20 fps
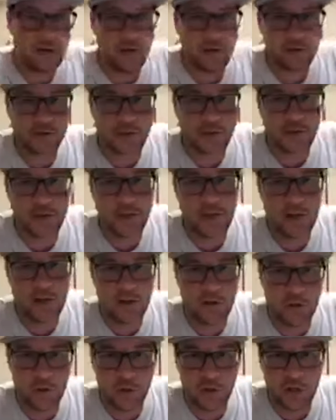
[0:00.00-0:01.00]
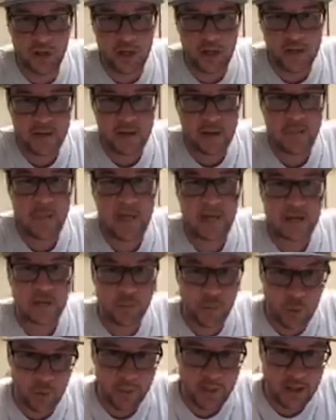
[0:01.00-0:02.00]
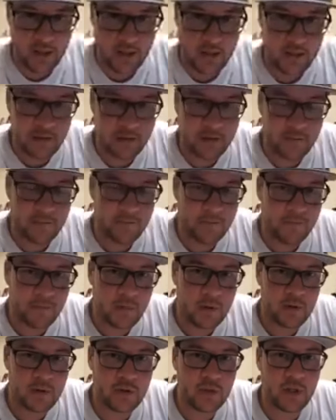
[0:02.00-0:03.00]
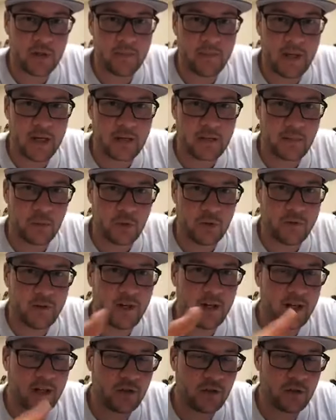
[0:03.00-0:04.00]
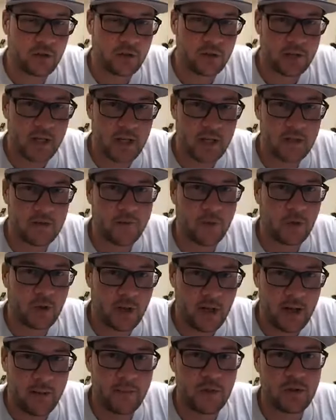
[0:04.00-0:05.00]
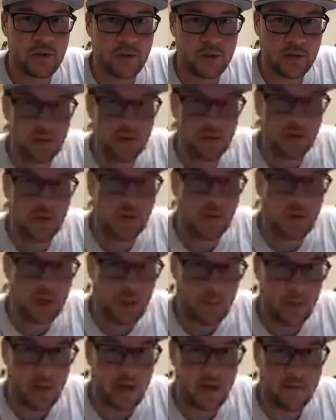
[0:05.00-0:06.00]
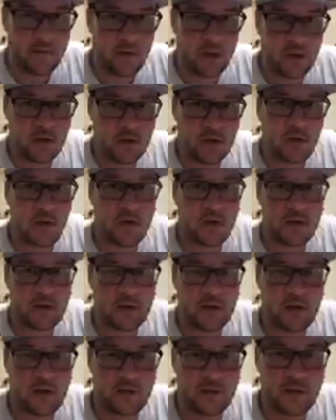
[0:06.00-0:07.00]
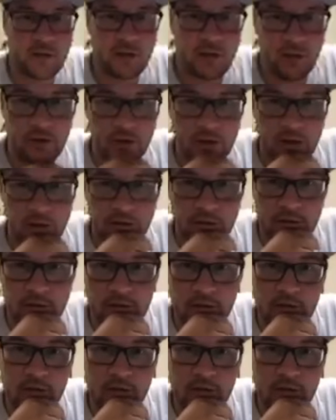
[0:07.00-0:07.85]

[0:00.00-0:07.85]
also the organizer makes more money, so it makes more financial sense for clubs to apply for the Euros and host the Euros.